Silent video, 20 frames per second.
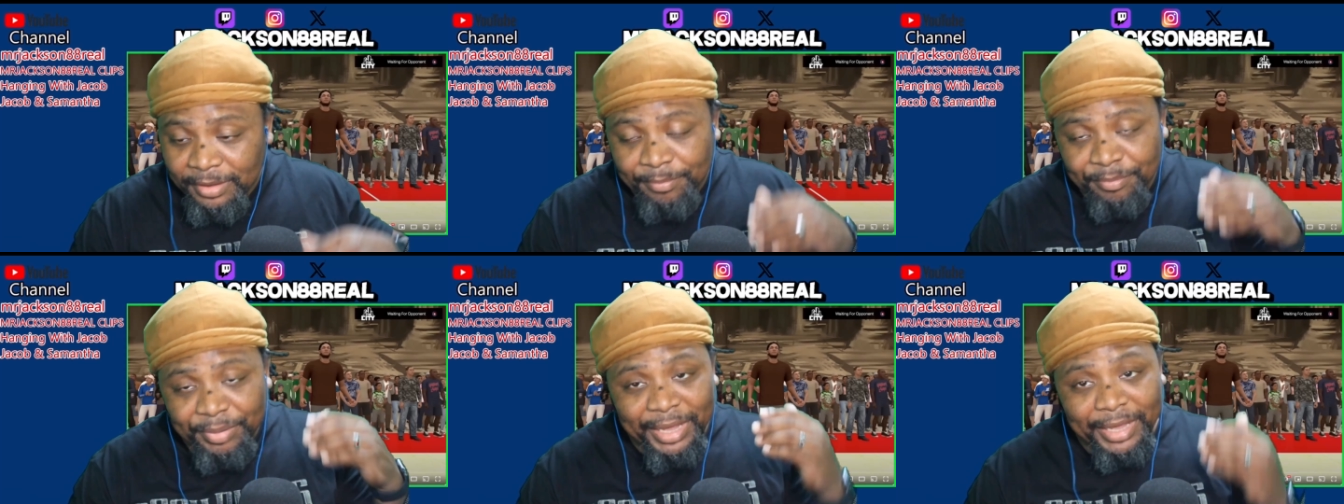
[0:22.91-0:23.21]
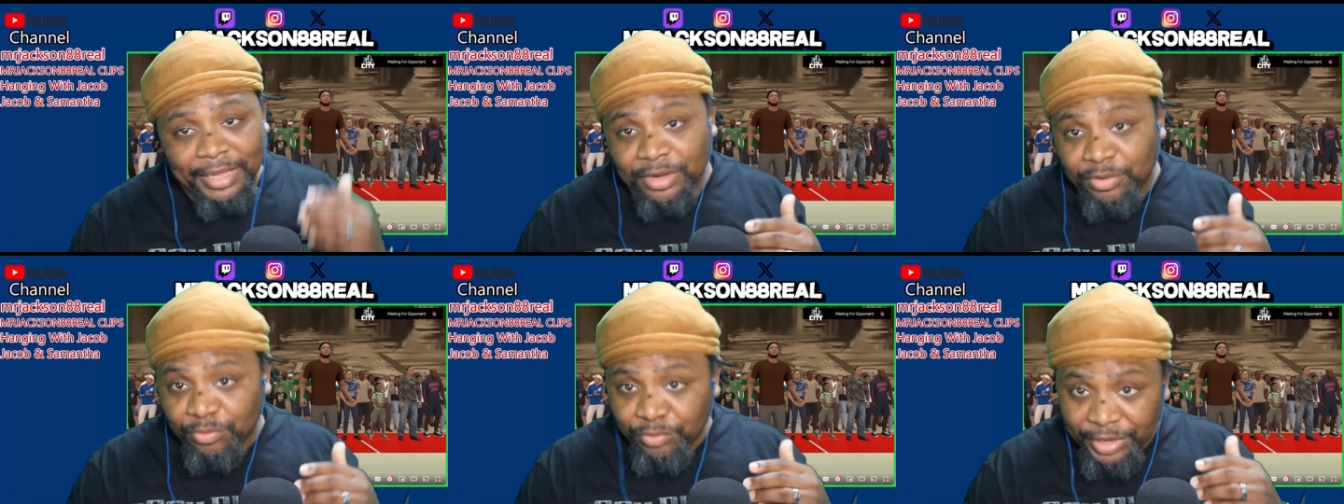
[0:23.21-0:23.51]

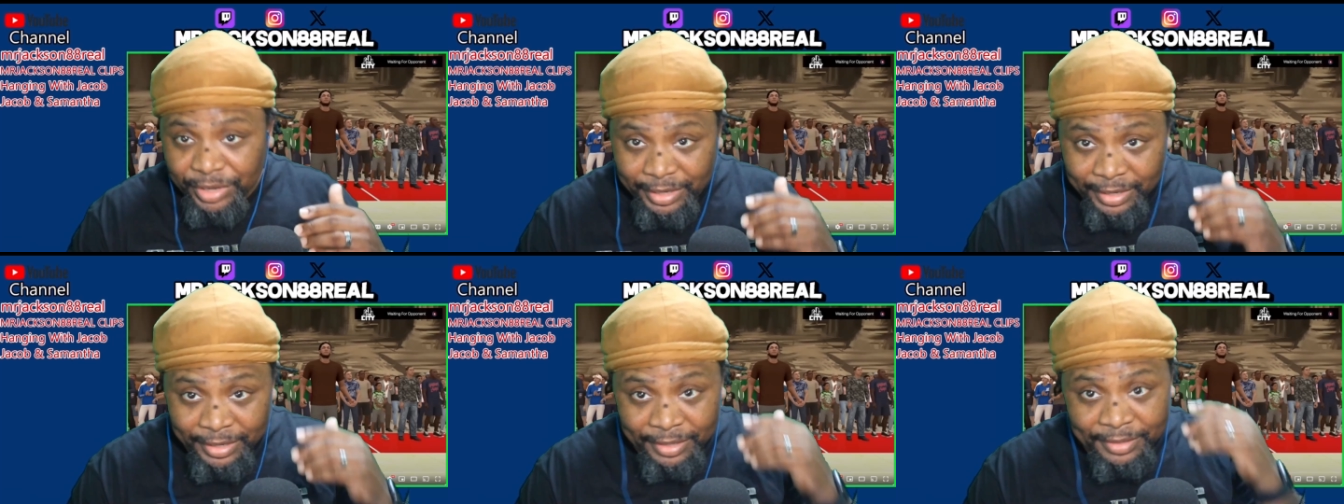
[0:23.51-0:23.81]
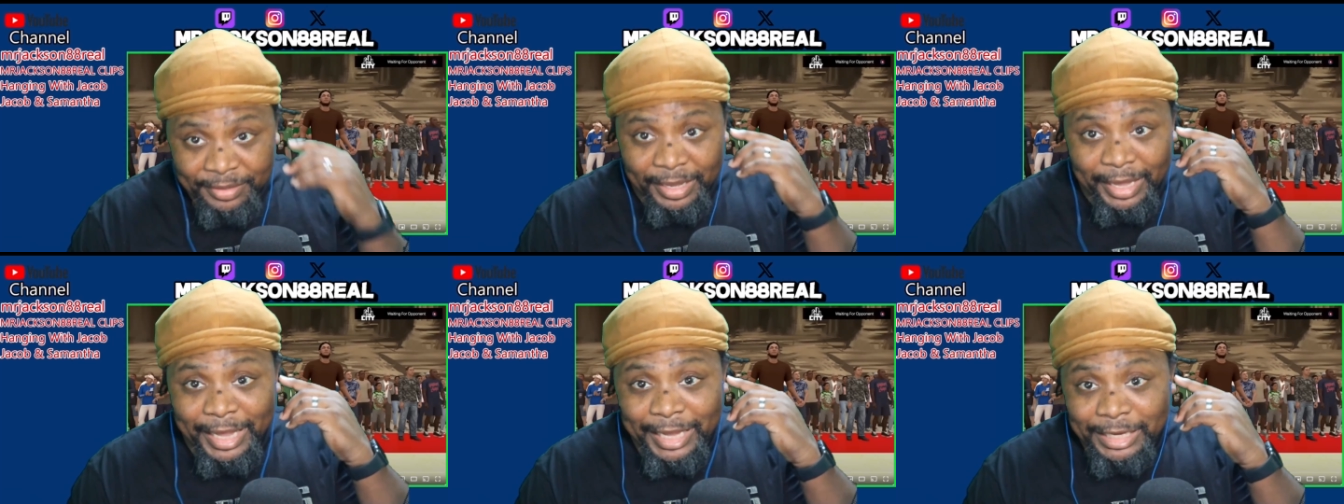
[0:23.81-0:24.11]
Pay to win
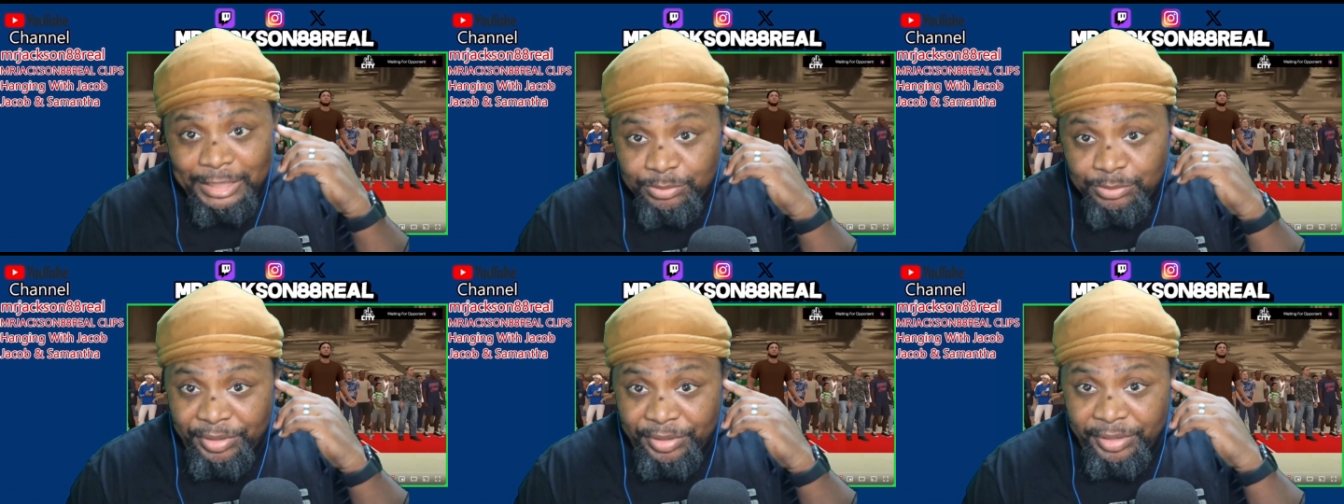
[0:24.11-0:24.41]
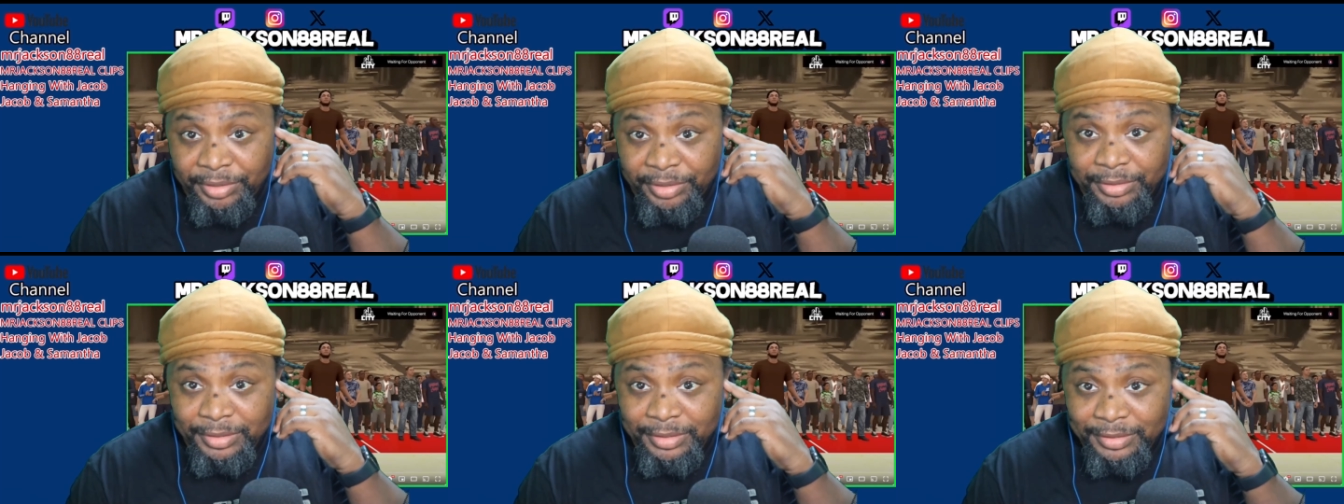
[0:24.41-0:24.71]
expert.
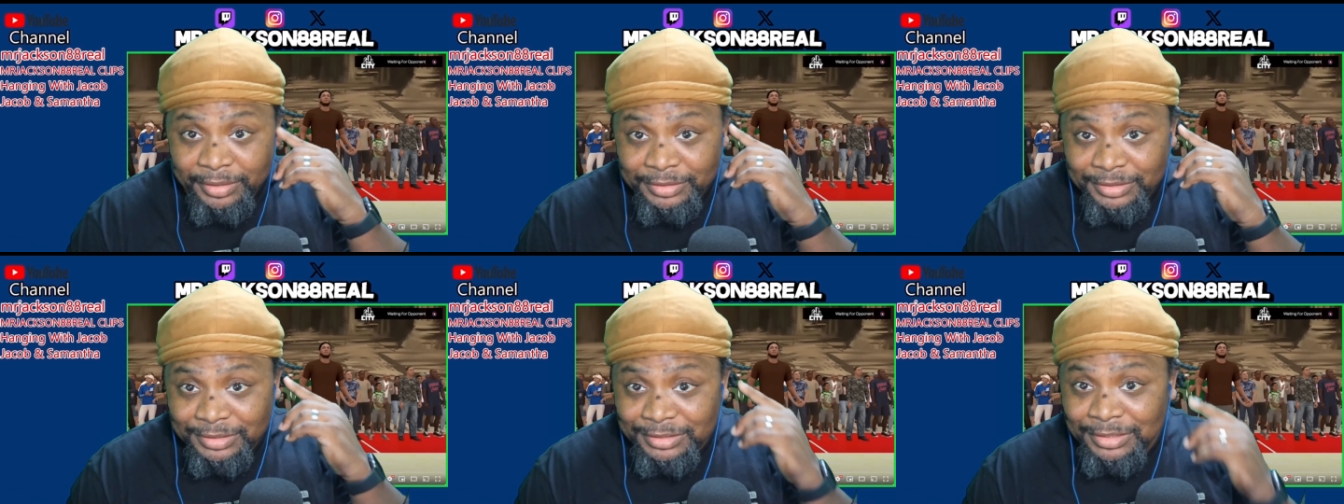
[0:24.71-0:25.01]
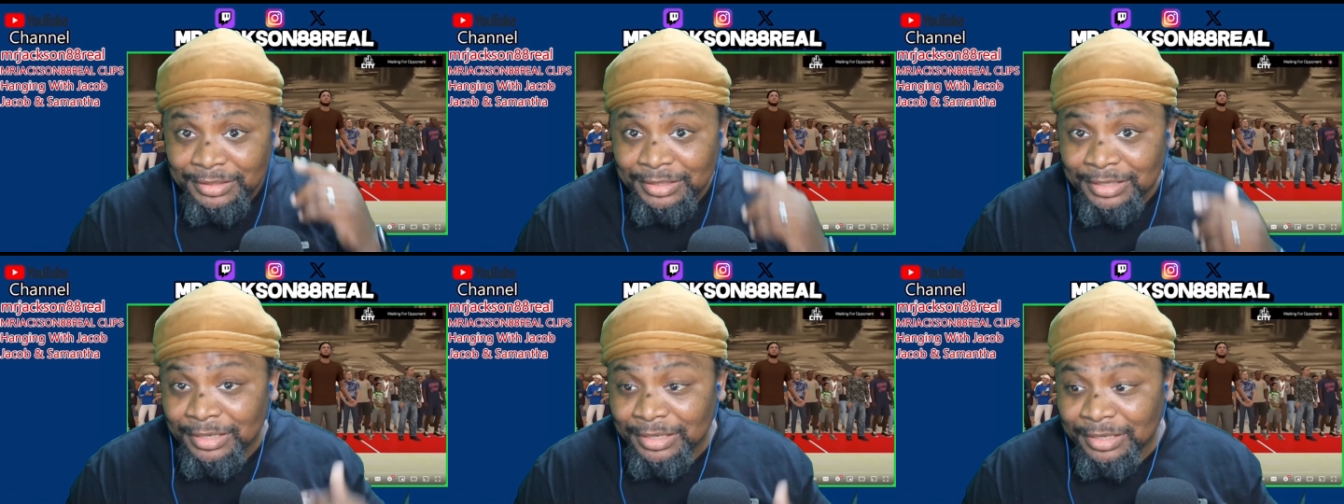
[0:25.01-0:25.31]

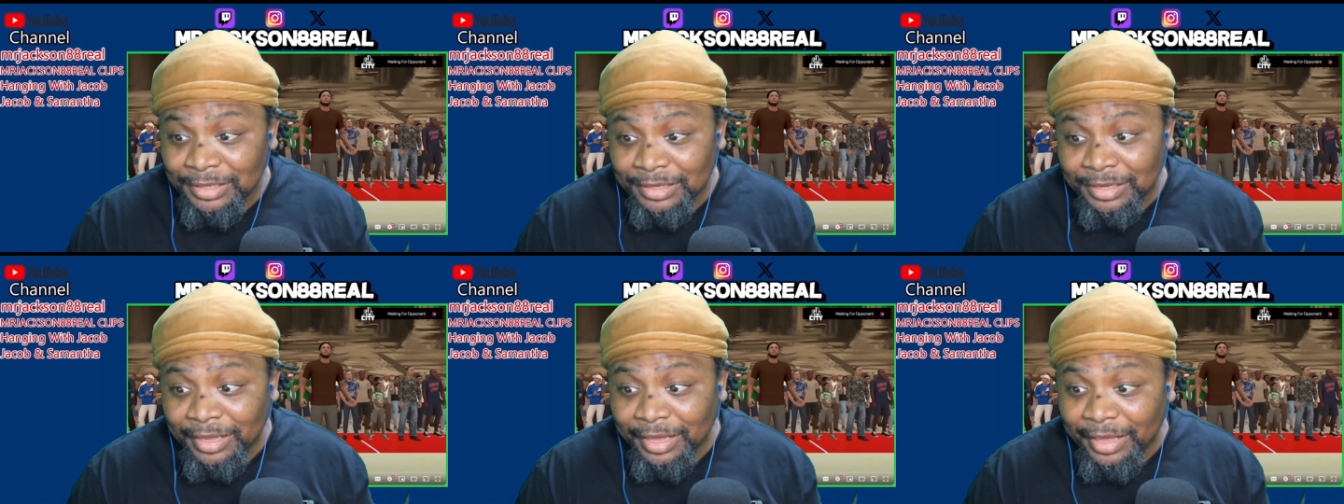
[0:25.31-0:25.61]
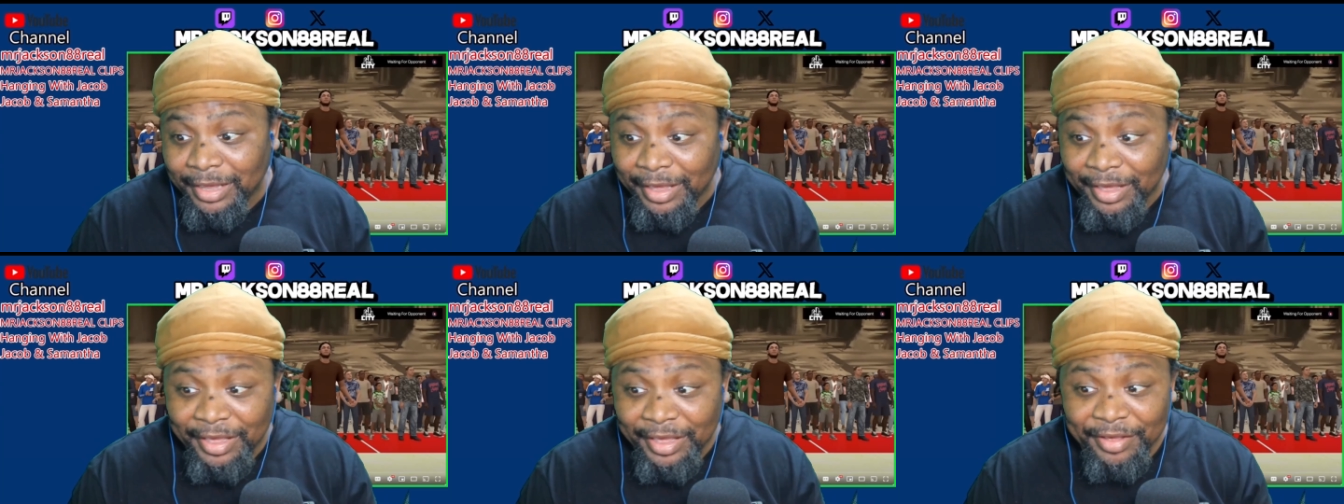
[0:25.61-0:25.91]

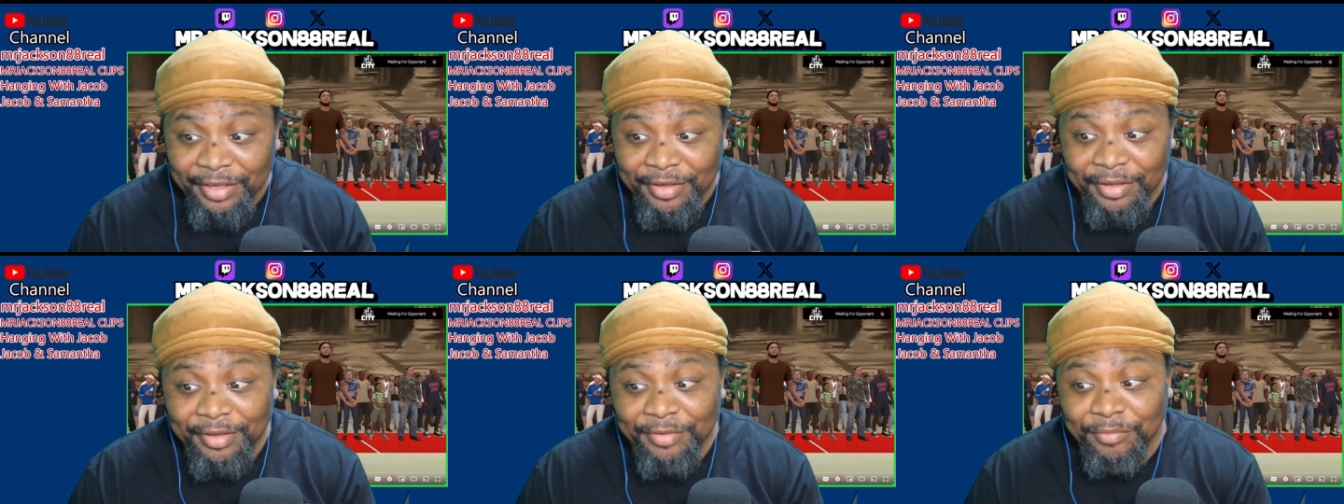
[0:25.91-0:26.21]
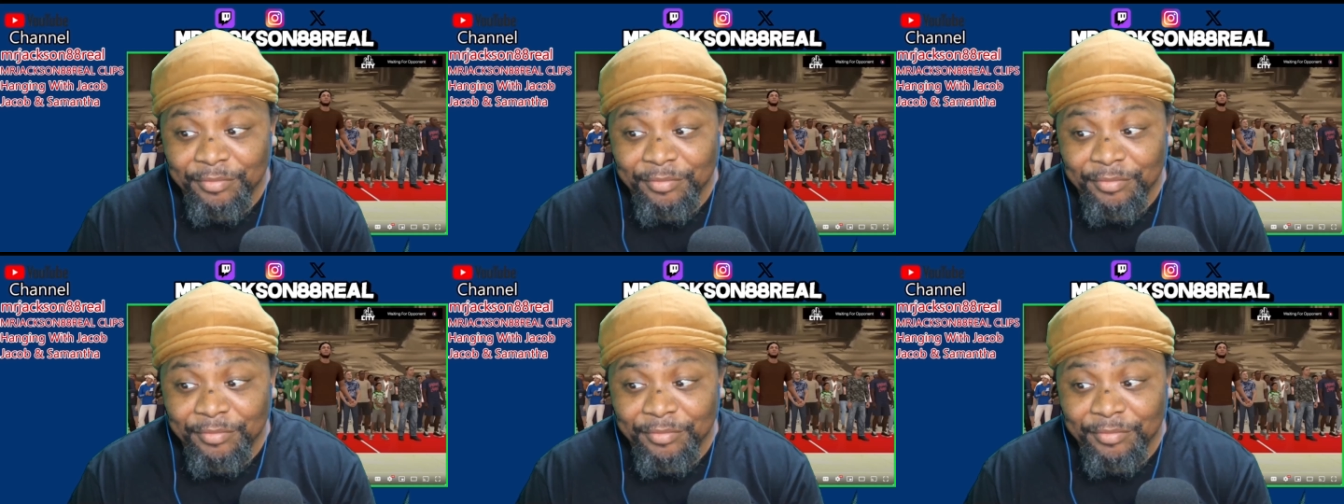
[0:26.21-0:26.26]
And